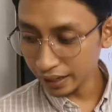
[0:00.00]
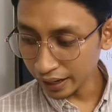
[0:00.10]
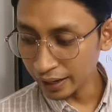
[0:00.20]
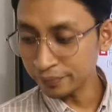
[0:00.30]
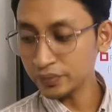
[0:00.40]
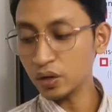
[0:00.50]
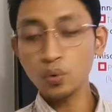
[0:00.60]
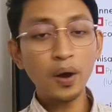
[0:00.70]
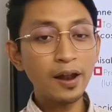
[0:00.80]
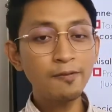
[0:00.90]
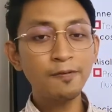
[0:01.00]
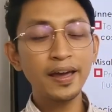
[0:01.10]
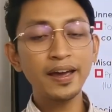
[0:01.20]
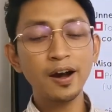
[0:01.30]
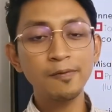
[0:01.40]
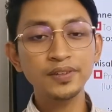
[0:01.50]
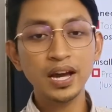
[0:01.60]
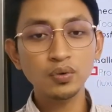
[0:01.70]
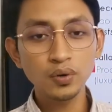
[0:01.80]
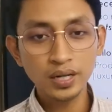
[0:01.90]
in the welfare of
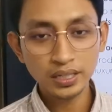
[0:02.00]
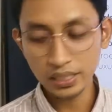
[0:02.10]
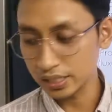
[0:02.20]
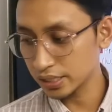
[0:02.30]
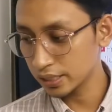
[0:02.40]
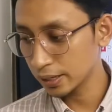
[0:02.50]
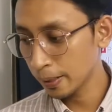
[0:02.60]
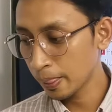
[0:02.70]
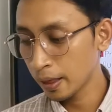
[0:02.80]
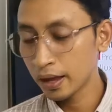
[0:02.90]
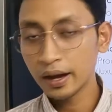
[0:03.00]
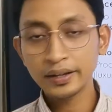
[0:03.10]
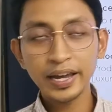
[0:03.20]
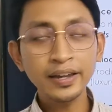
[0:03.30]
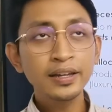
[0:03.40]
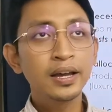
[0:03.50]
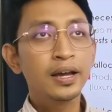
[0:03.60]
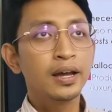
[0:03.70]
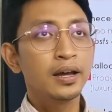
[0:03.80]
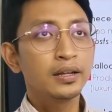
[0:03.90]
their workers. Okay,
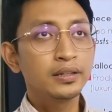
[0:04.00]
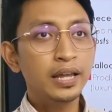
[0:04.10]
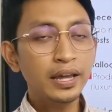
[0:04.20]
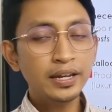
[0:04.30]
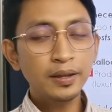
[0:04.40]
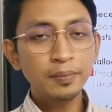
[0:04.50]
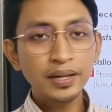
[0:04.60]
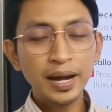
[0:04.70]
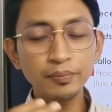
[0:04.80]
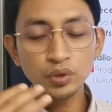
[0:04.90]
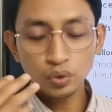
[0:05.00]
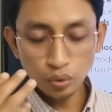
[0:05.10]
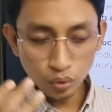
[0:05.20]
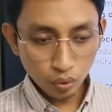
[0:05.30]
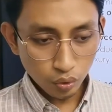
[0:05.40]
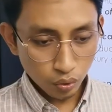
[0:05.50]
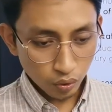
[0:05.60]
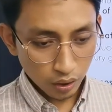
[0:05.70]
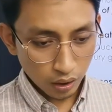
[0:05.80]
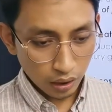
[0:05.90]
they become
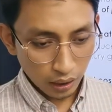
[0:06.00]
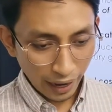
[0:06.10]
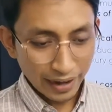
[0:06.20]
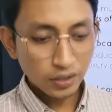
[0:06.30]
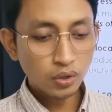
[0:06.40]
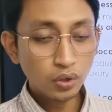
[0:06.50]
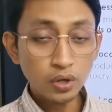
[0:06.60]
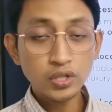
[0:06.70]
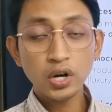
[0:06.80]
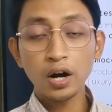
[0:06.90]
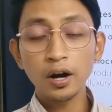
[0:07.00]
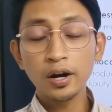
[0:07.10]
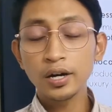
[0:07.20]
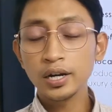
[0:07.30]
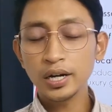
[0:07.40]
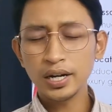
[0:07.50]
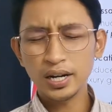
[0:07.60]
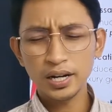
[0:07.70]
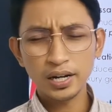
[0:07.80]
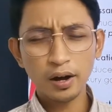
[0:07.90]
too encroached or
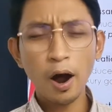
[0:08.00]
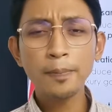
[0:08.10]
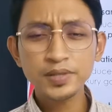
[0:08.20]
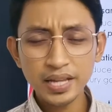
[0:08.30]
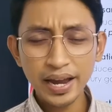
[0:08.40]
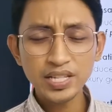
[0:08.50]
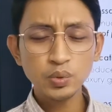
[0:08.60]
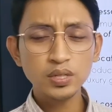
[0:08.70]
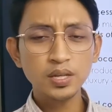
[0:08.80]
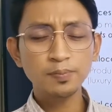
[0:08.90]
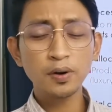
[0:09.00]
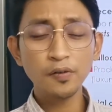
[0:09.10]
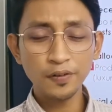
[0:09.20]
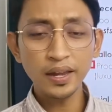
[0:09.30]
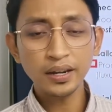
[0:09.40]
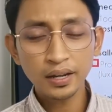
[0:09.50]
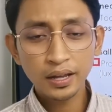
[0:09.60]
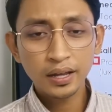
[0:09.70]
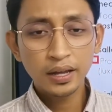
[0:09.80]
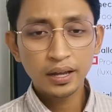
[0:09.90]
obsessed with the profit.
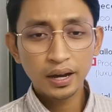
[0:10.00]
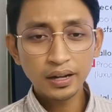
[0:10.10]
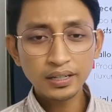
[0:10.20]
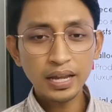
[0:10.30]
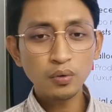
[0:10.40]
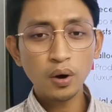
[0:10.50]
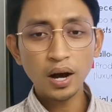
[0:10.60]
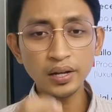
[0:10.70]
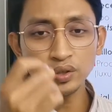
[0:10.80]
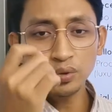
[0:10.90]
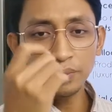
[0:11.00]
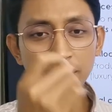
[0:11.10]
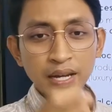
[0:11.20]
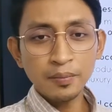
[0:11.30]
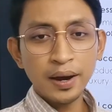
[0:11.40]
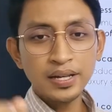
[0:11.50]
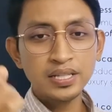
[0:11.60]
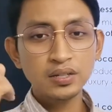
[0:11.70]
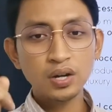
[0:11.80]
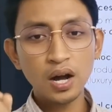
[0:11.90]
They want to
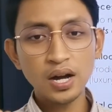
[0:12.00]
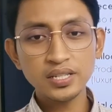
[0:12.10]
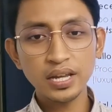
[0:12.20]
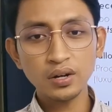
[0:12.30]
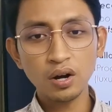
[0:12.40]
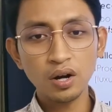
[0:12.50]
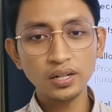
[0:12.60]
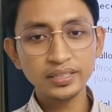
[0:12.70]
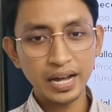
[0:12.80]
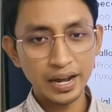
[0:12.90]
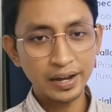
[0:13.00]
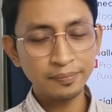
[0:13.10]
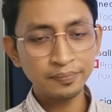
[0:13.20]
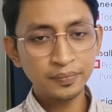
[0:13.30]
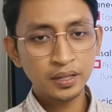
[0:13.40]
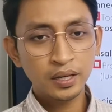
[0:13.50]
minimize the cost at all time,